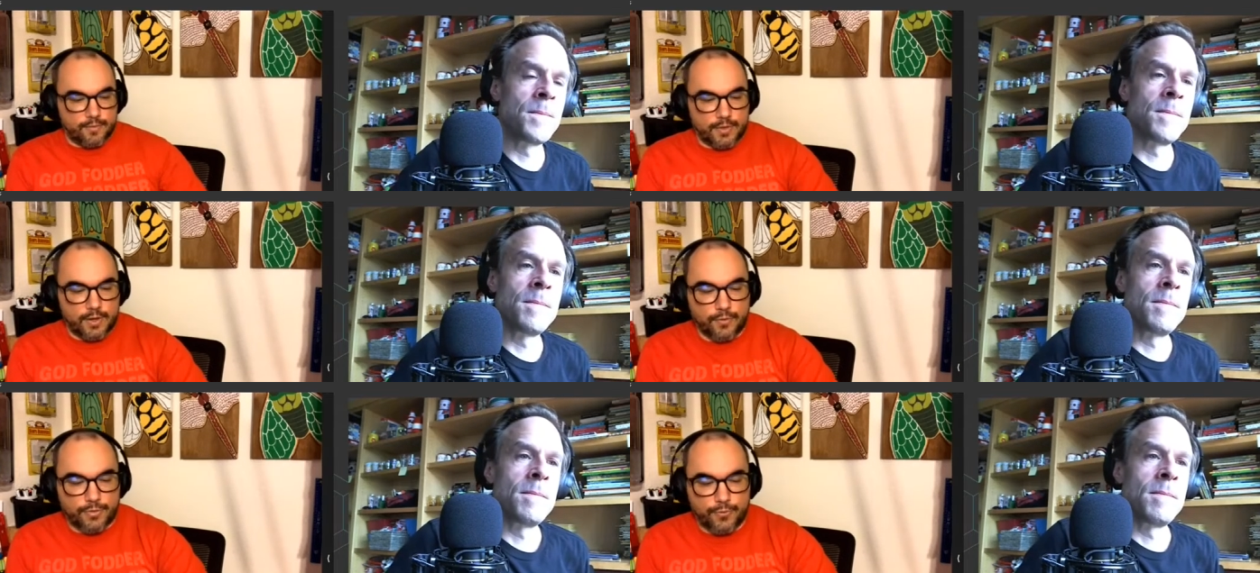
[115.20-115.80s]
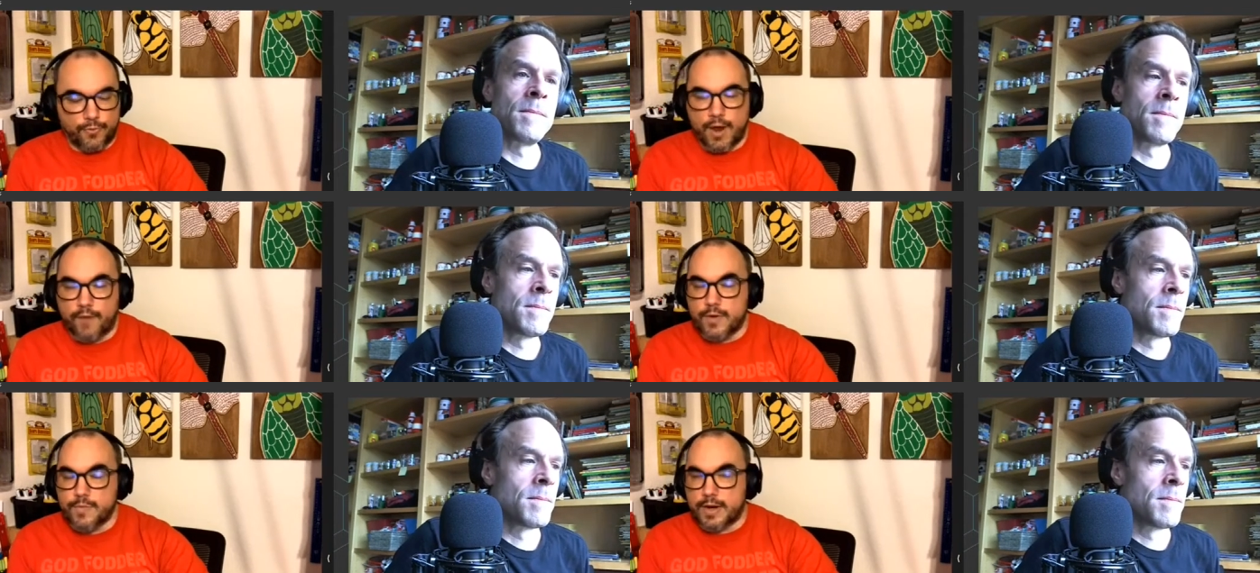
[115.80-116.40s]
Speaker 1: you know threw
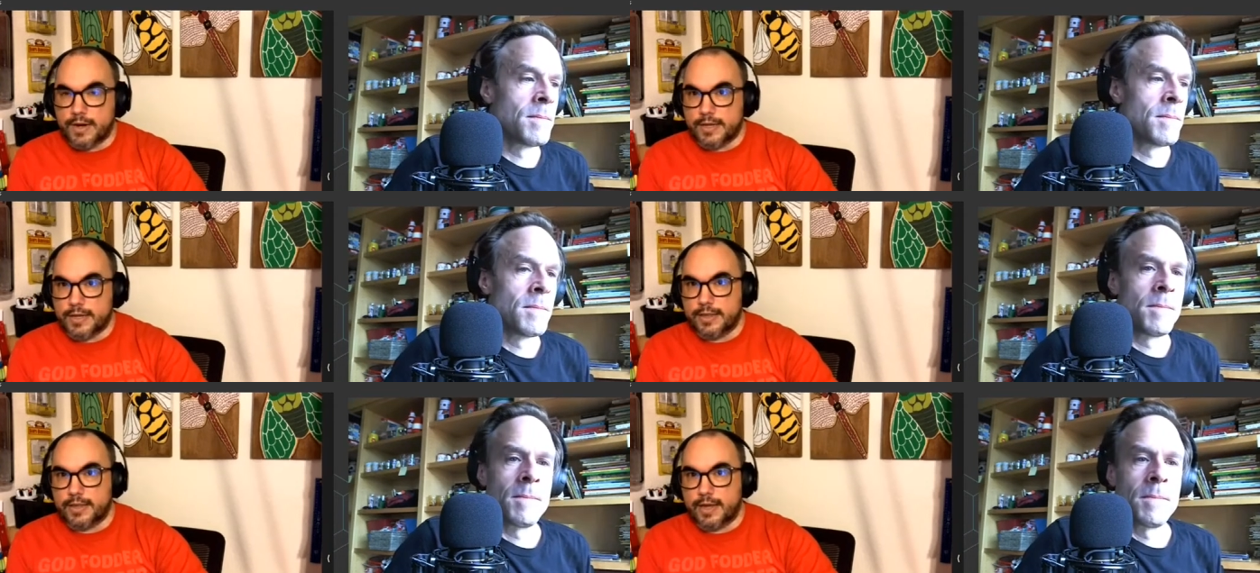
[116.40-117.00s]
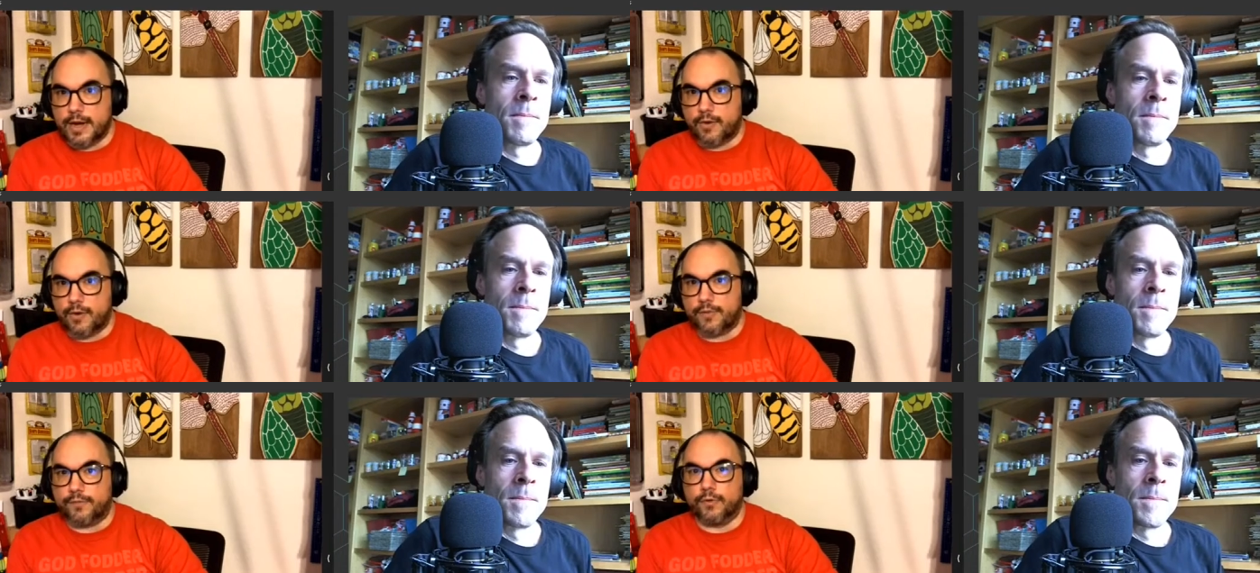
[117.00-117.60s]
everybody in that
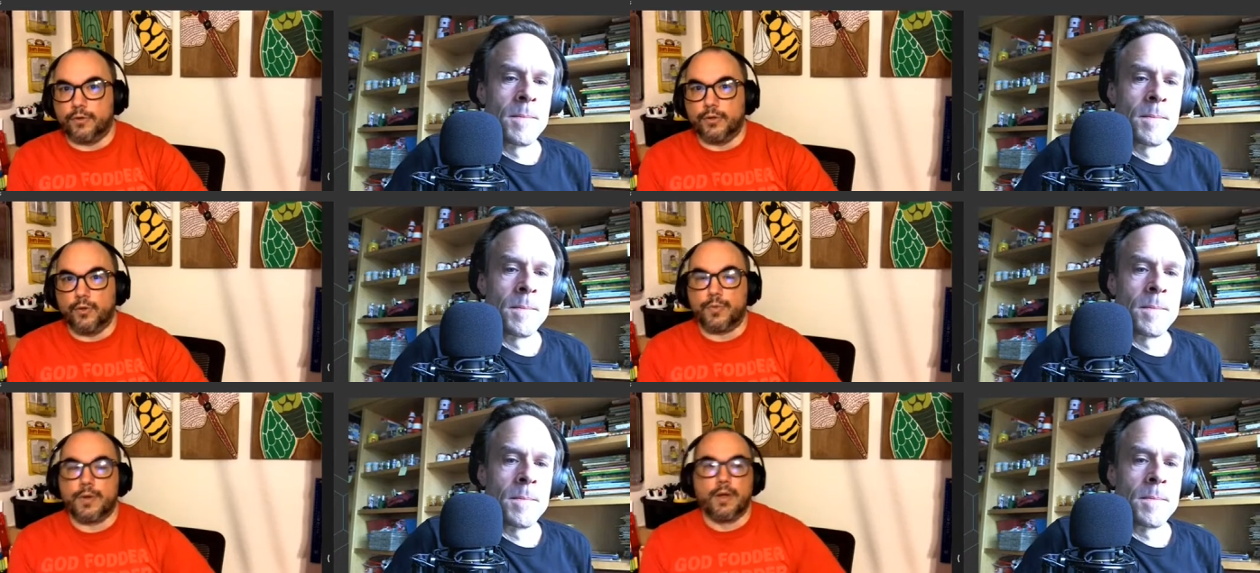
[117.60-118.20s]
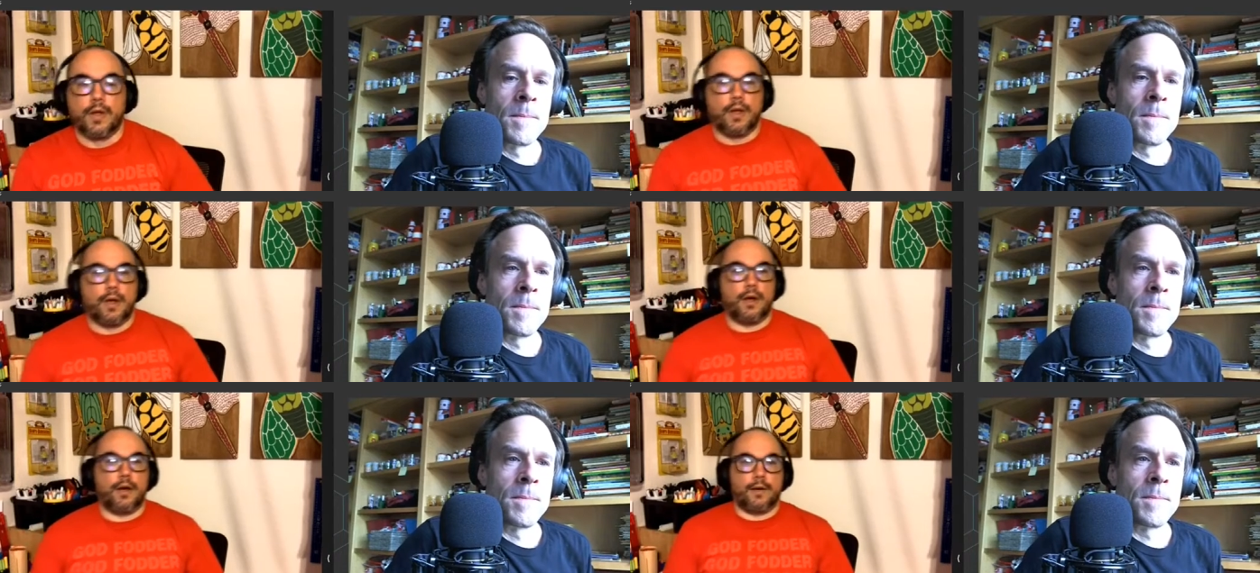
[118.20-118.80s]
area for a loop.
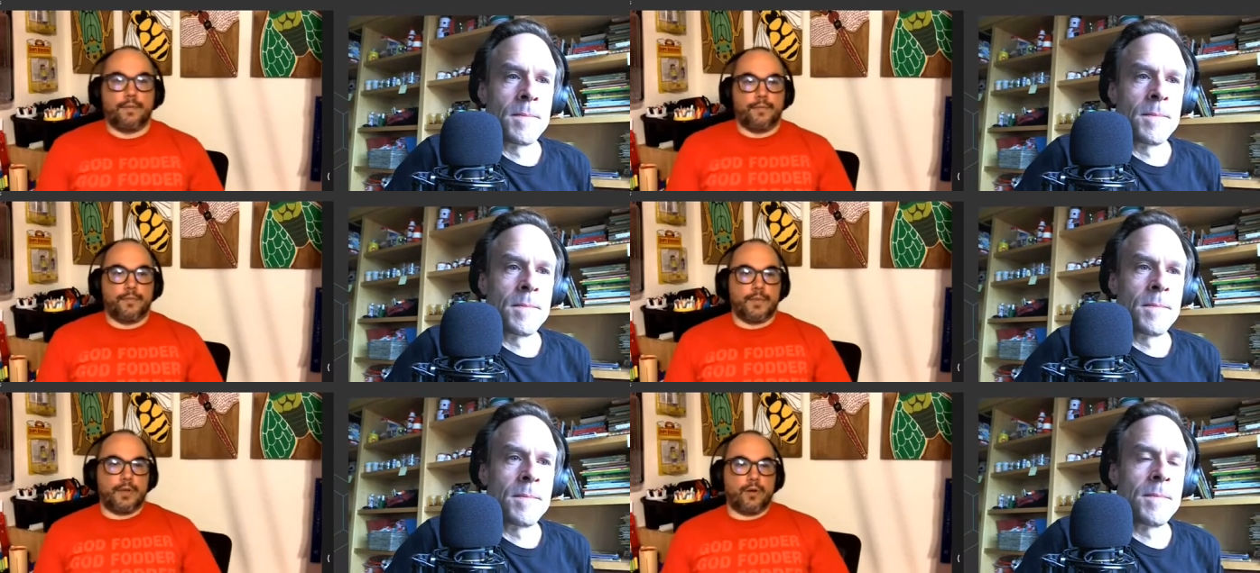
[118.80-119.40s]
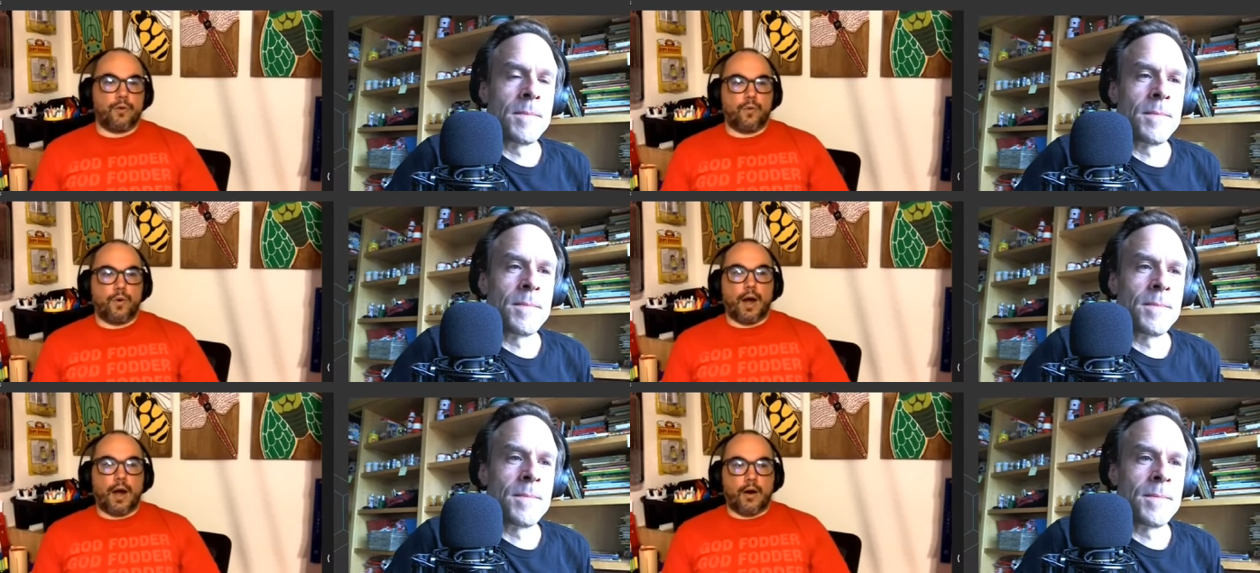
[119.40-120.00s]
Um, you know,
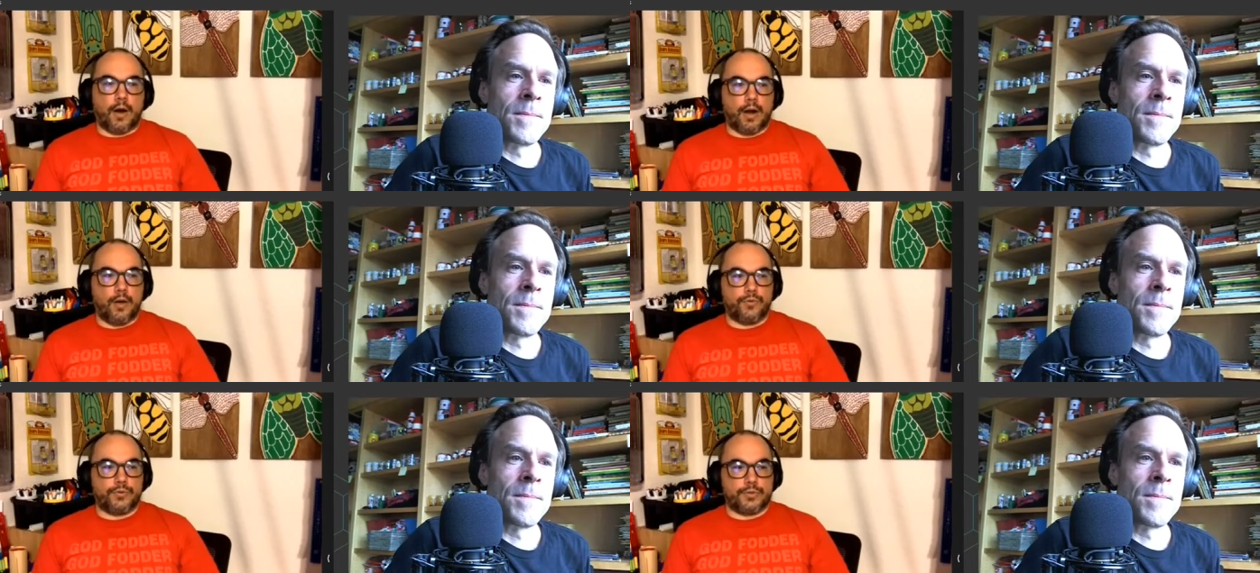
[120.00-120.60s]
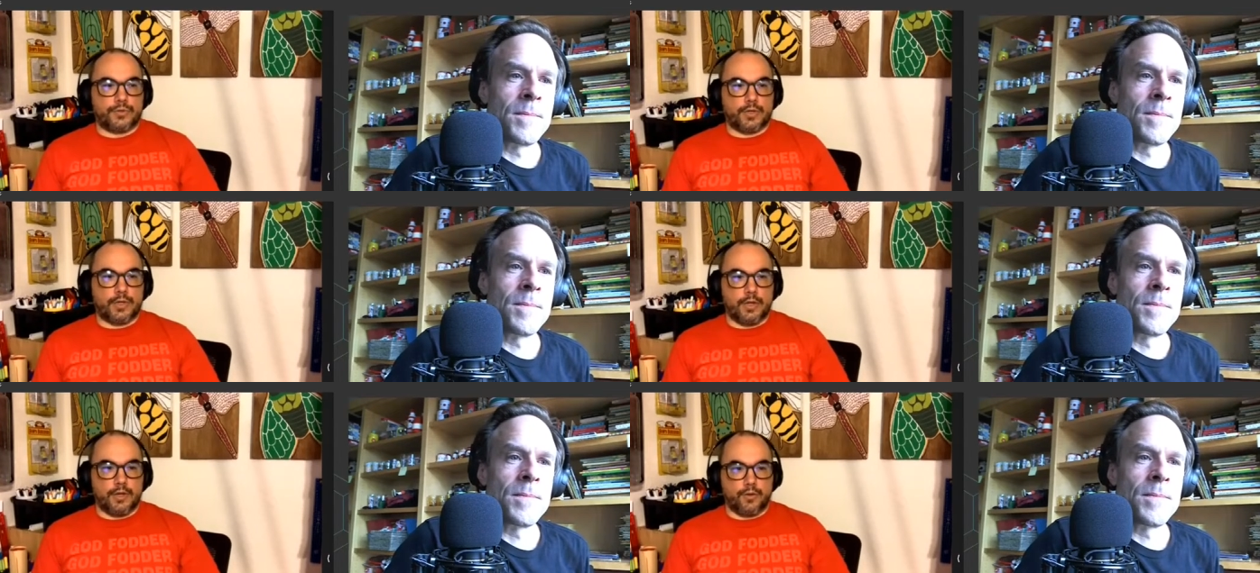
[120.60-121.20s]
our house
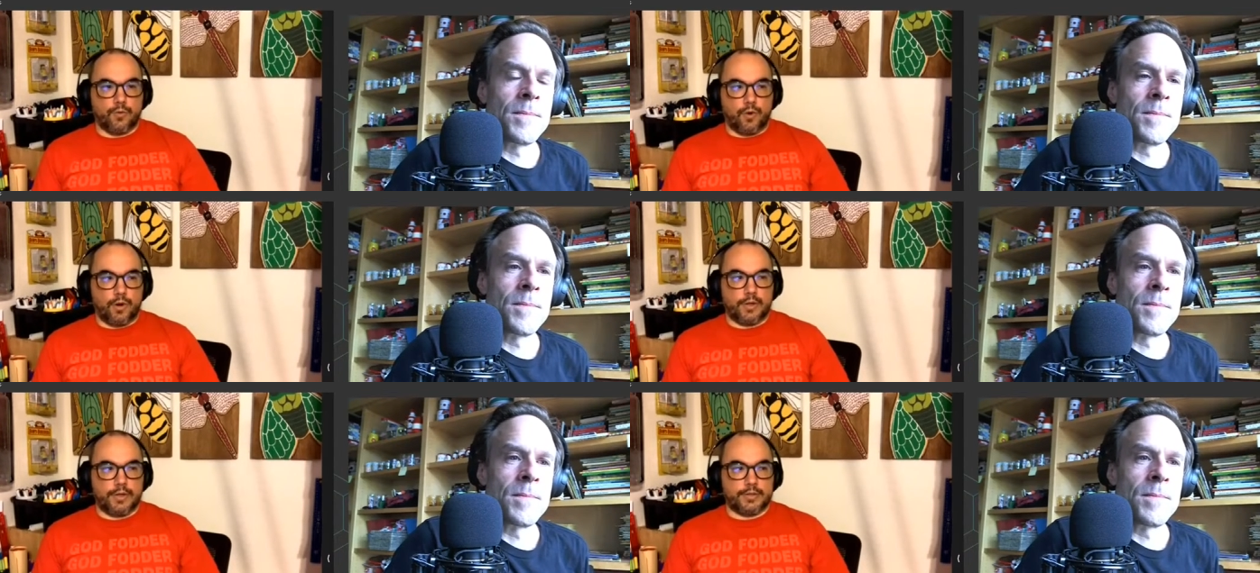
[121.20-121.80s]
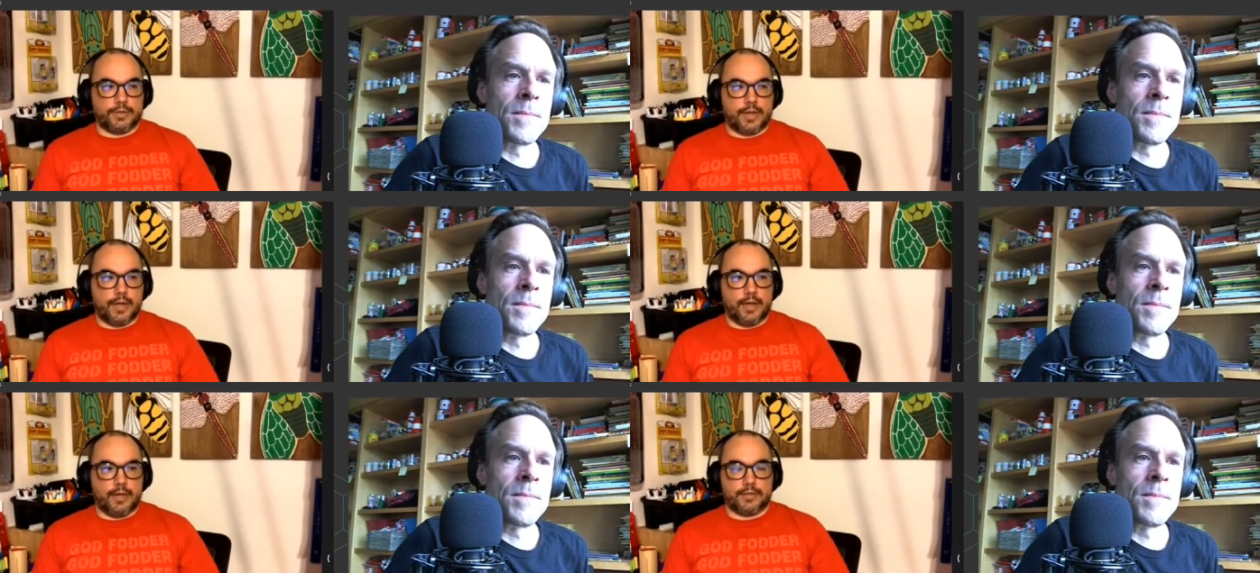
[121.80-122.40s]
in New Orleans
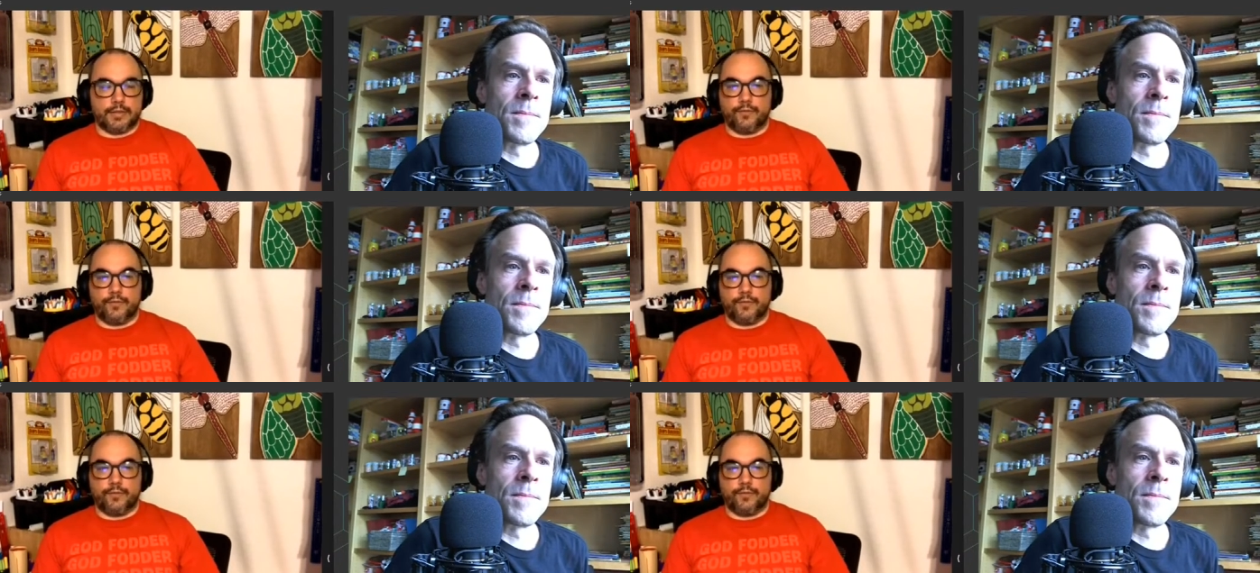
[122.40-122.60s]
had